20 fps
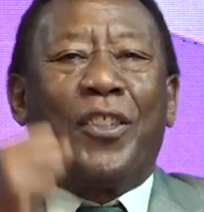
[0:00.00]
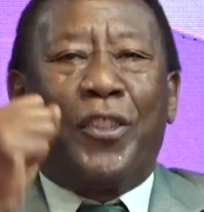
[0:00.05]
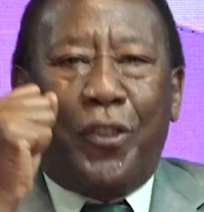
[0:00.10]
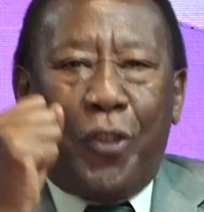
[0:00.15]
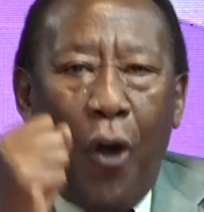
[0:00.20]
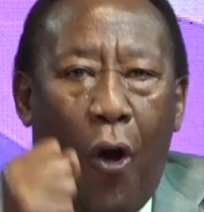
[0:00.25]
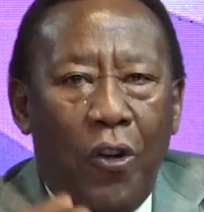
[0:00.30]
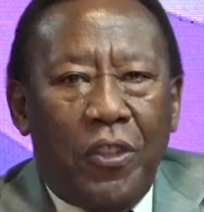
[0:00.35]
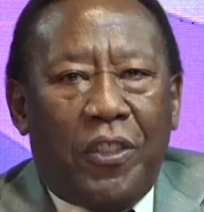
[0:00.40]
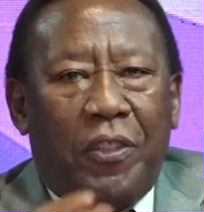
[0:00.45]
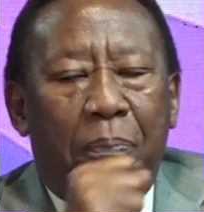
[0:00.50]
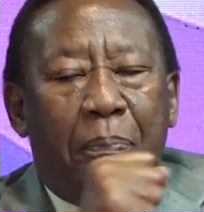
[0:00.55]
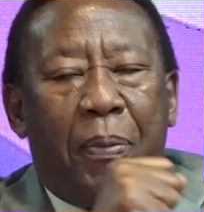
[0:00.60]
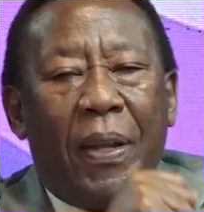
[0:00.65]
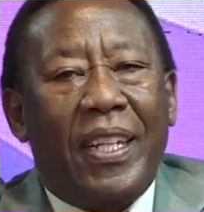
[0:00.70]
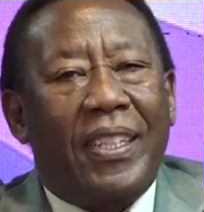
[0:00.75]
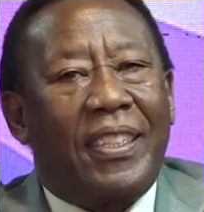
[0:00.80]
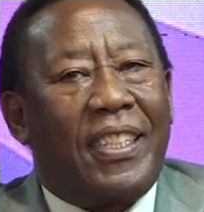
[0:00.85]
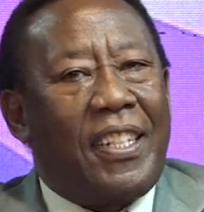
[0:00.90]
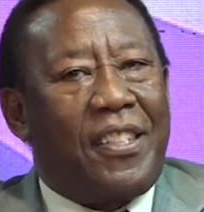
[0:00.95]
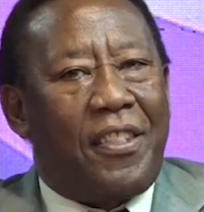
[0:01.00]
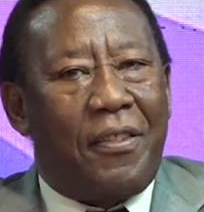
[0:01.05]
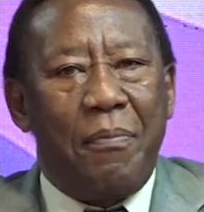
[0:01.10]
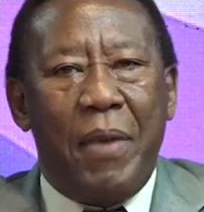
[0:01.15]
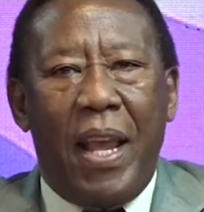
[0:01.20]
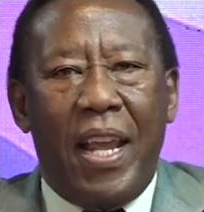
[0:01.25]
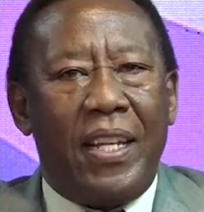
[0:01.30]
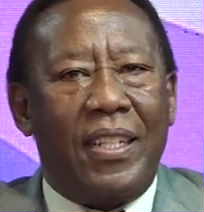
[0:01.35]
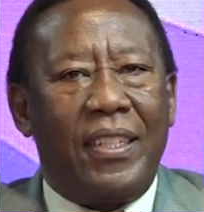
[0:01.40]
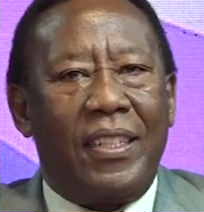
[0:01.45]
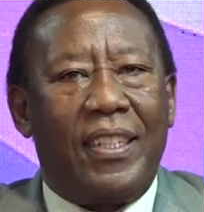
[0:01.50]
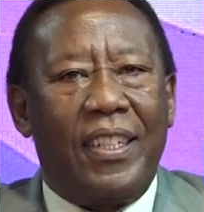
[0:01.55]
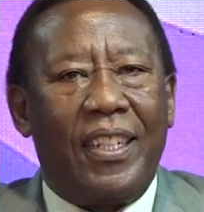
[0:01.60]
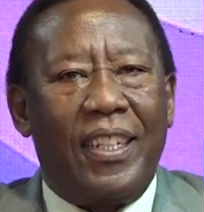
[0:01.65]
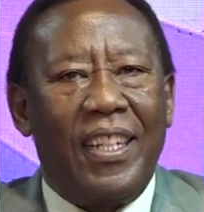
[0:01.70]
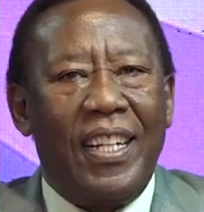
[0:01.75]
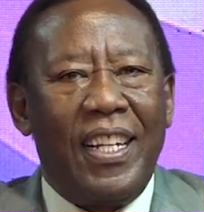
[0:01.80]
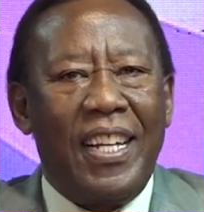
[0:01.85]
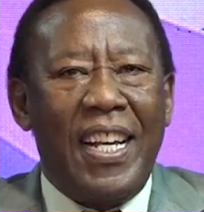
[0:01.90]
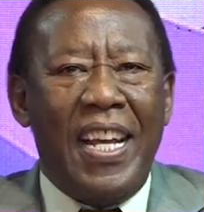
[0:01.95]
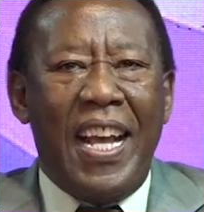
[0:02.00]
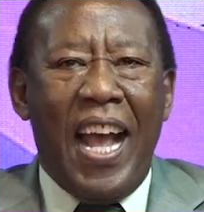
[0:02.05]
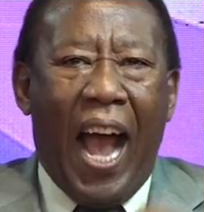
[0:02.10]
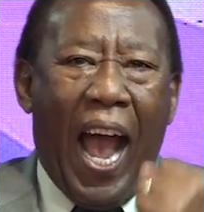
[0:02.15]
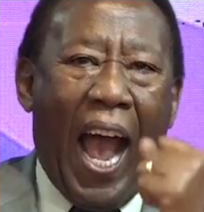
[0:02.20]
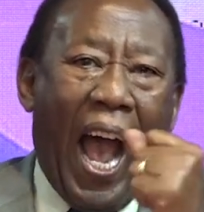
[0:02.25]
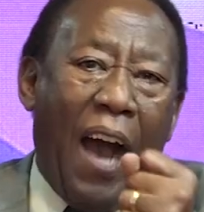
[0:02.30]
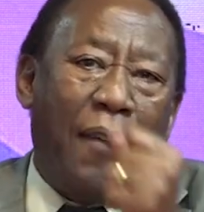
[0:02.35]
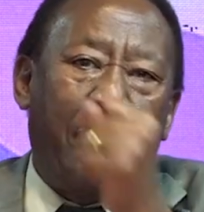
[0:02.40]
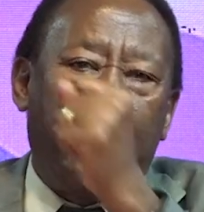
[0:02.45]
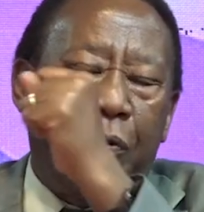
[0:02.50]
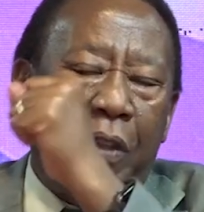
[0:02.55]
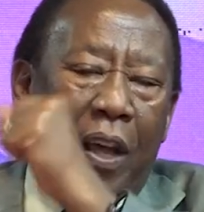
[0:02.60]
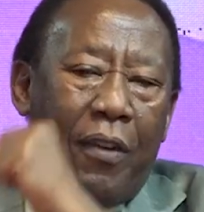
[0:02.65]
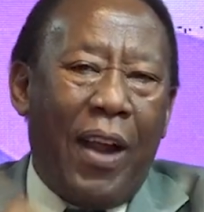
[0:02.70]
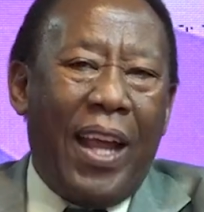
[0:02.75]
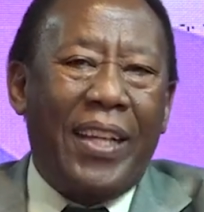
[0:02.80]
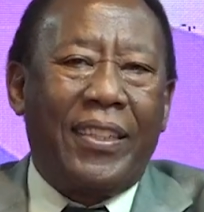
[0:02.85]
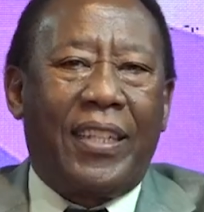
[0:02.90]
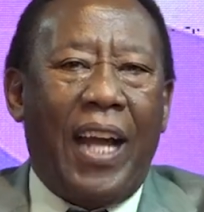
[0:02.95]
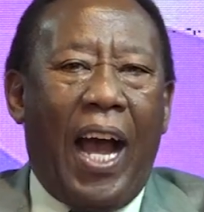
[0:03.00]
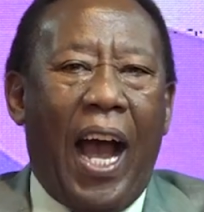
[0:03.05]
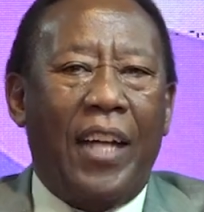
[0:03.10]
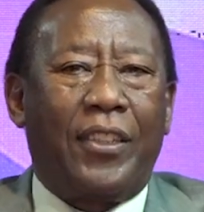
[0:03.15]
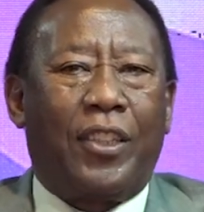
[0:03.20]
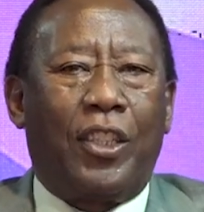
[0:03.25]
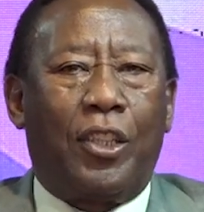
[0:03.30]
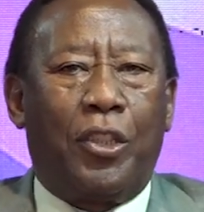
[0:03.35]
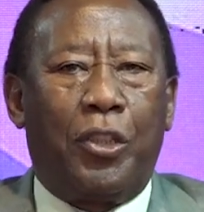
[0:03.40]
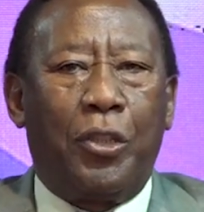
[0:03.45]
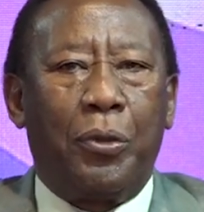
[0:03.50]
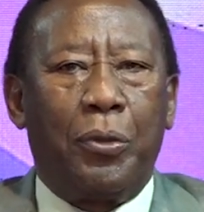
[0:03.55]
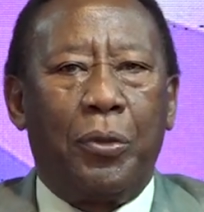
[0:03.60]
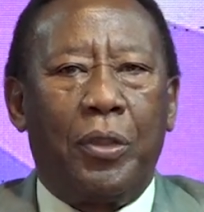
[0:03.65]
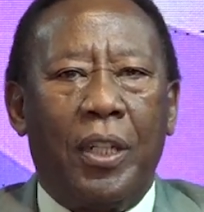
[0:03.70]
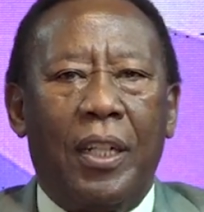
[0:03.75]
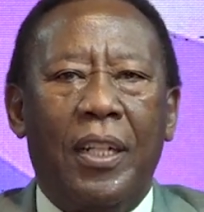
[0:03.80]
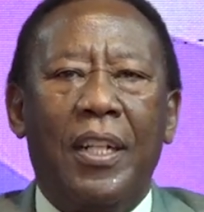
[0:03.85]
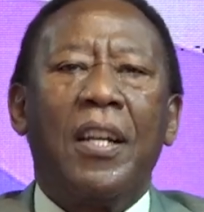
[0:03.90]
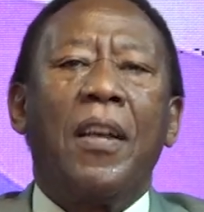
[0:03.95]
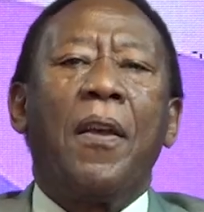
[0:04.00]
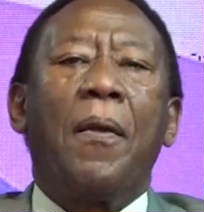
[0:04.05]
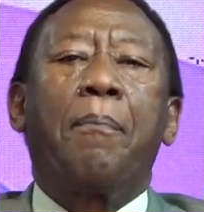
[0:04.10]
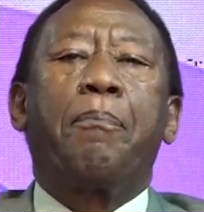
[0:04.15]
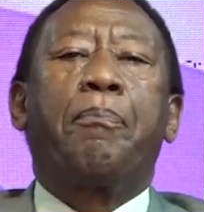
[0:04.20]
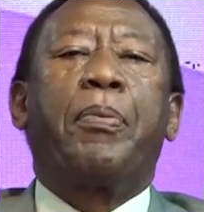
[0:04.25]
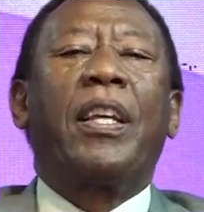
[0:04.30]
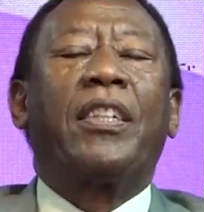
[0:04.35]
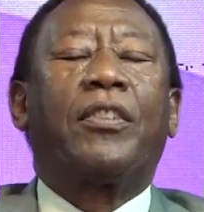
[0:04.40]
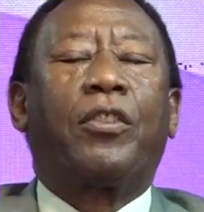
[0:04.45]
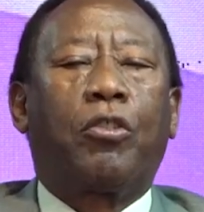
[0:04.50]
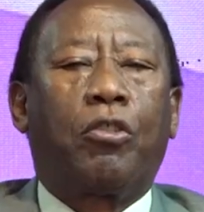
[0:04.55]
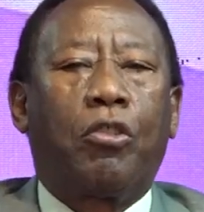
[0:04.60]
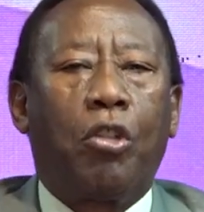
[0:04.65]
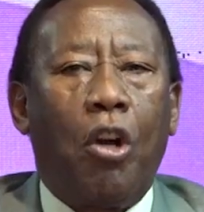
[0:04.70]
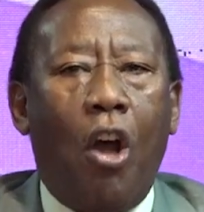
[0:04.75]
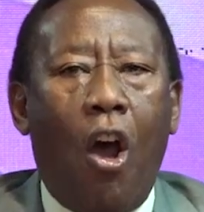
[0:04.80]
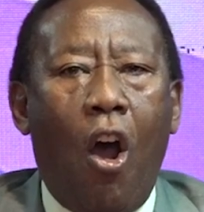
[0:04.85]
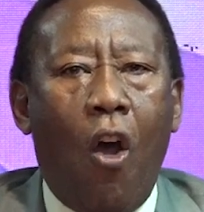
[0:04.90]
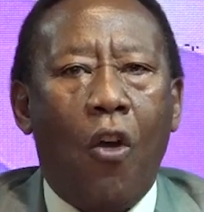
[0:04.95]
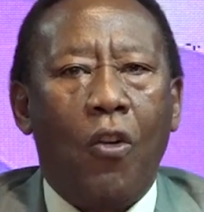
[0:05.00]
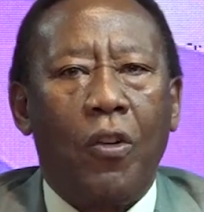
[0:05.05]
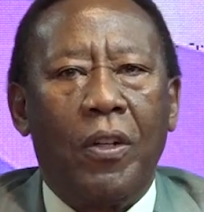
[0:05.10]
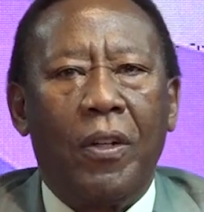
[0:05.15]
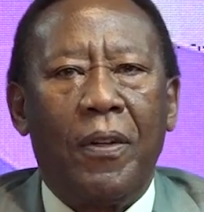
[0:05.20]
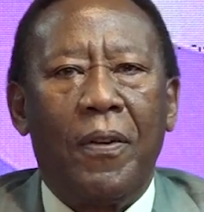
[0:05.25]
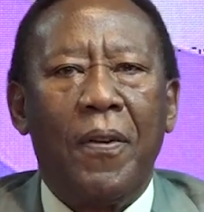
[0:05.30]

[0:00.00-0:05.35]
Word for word: Don't be dismayed. Have the right attitude. Be strong.